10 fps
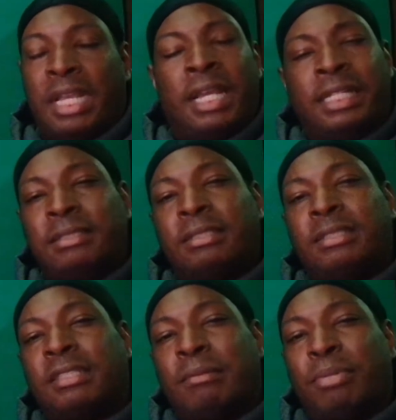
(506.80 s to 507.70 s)
In
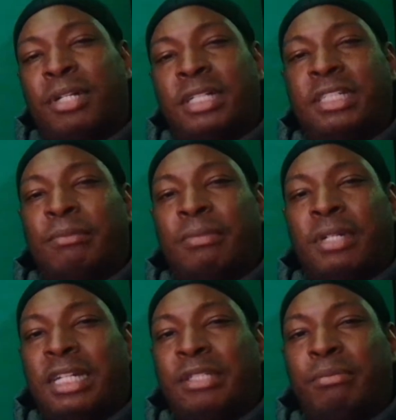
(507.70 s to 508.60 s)
some part of your
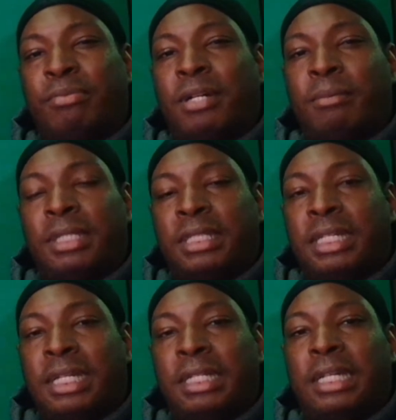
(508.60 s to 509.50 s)
mind, you probably
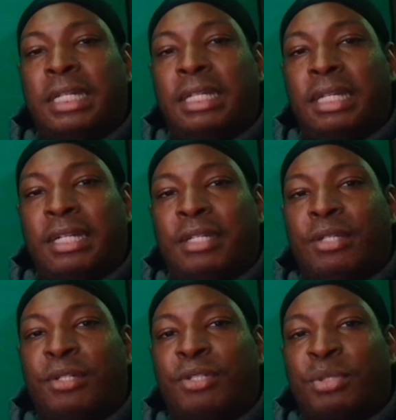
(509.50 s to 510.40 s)
think that, yeah,
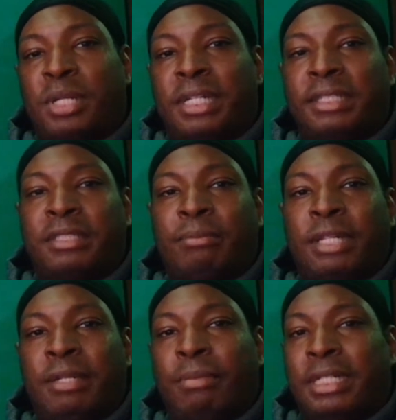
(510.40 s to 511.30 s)
you're trying to
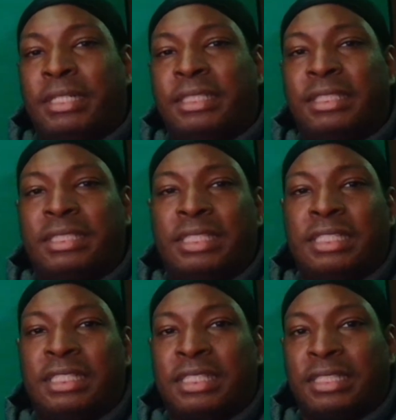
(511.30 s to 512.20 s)
make better
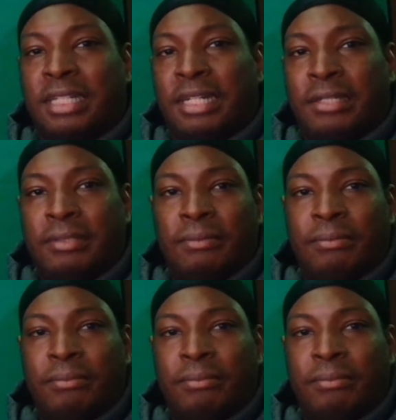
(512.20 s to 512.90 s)
decisions now.